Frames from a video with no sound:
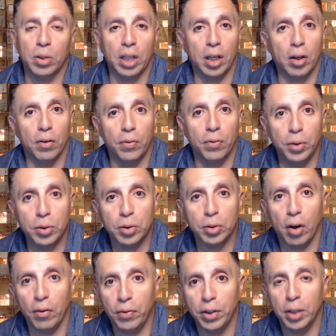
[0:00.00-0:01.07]
they confuse
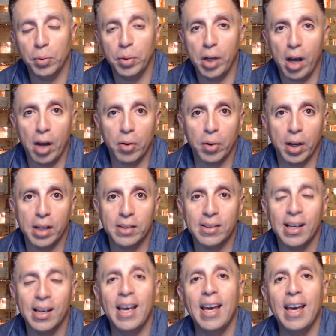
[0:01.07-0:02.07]
confidence with arrogance,